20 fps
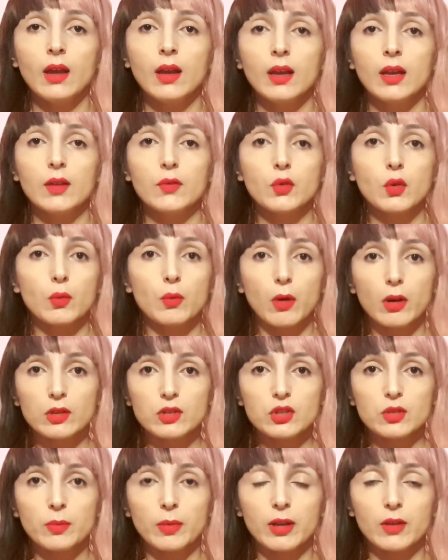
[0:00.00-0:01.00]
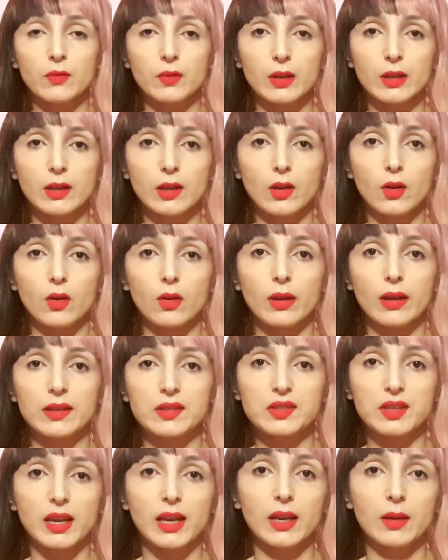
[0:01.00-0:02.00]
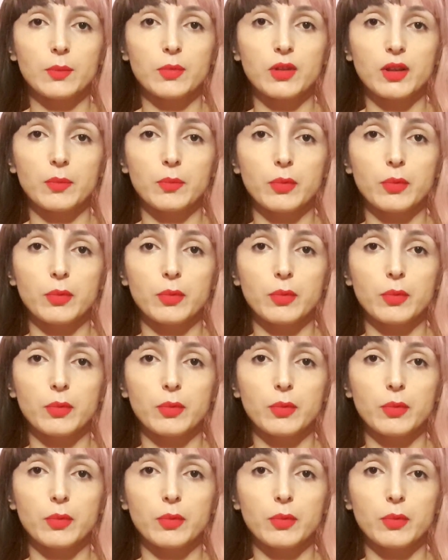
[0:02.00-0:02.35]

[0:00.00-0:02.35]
If you watched my video, Escape the